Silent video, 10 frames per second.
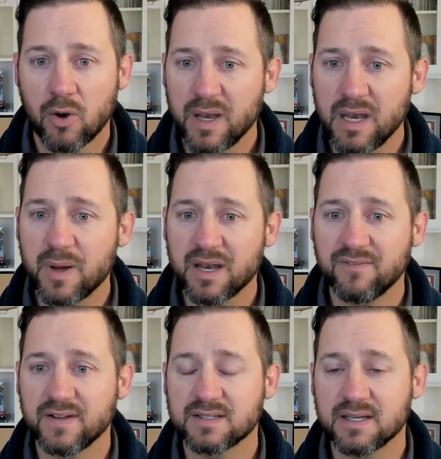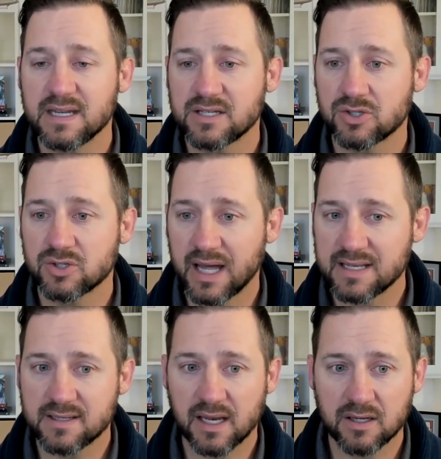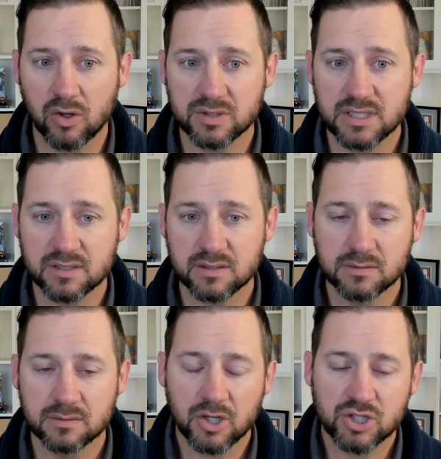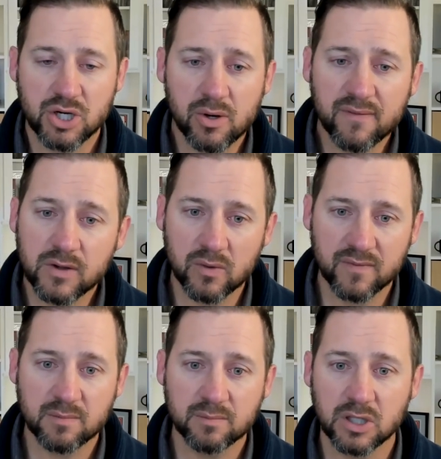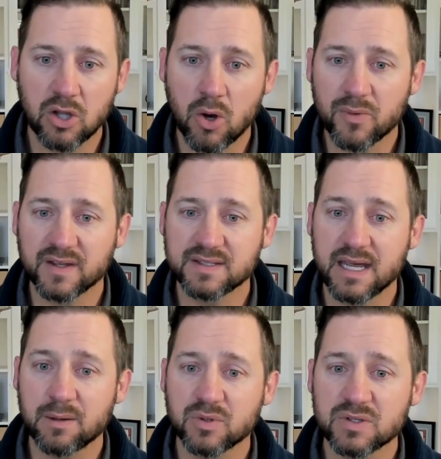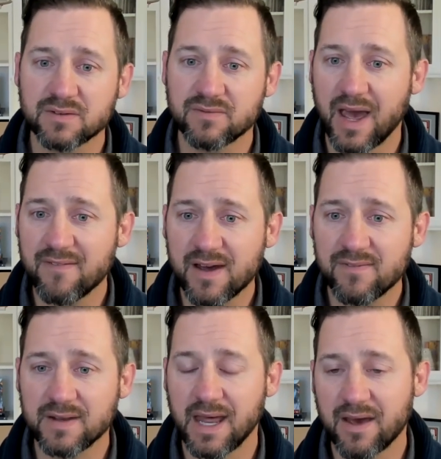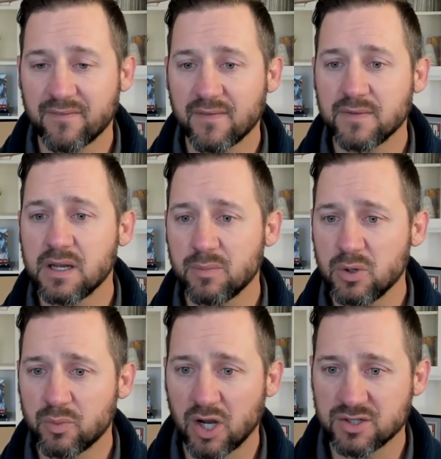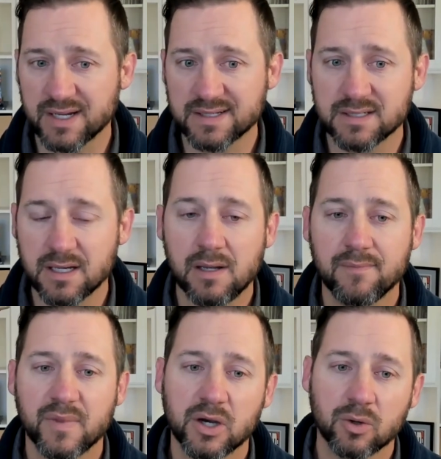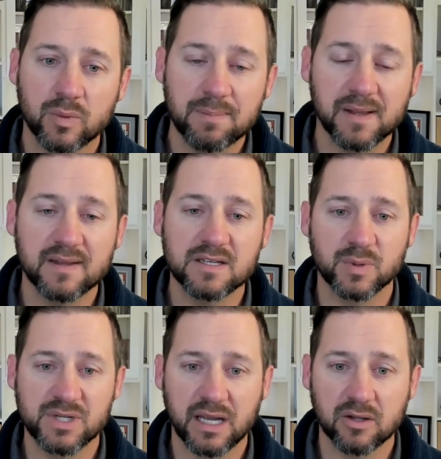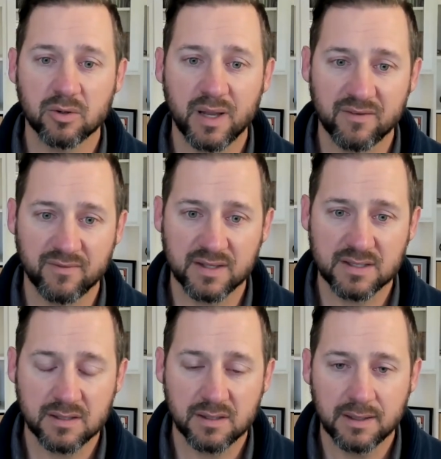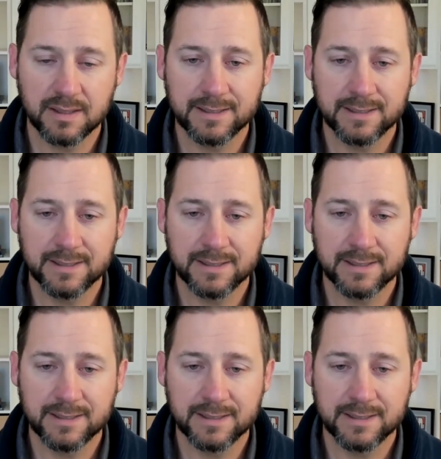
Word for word: There are many benefits to decentralized technologies. I'll share a few of them along with examples of FF and FFDW projects that are reaping these particular benefits.